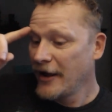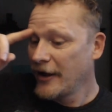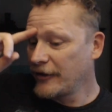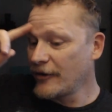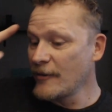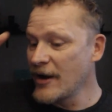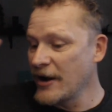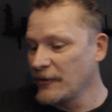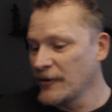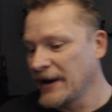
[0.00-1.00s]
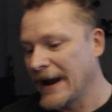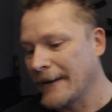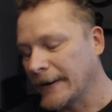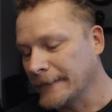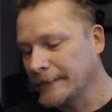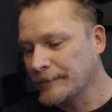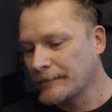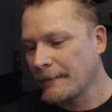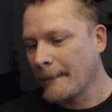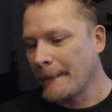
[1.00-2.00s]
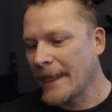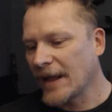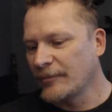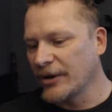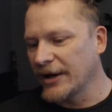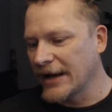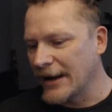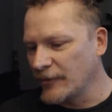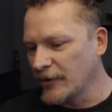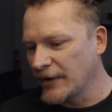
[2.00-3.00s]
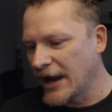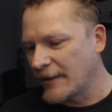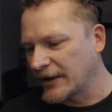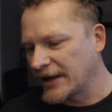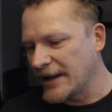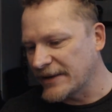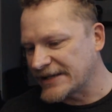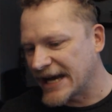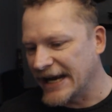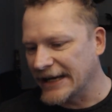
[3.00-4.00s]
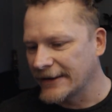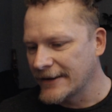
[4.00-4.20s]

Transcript: Throw him on Runehammer. Put it up. Runehammer. Keep it tight.